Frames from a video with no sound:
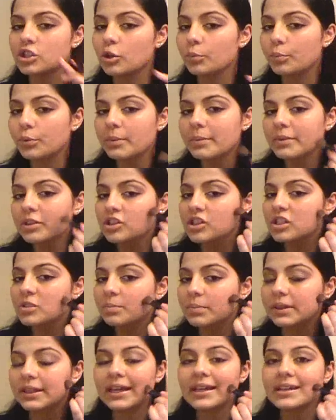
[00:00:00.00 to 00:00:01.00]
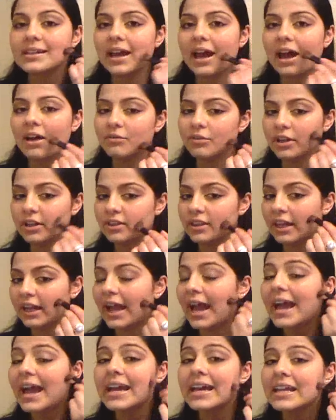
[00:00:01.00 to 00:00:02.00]
So pretty much just blend everything.
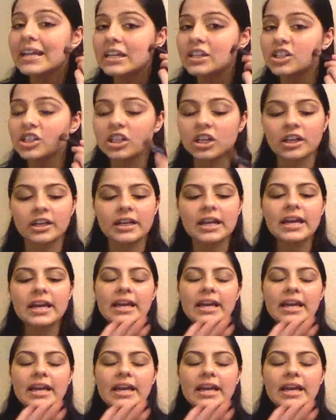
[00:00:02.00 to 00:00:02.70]
It is good.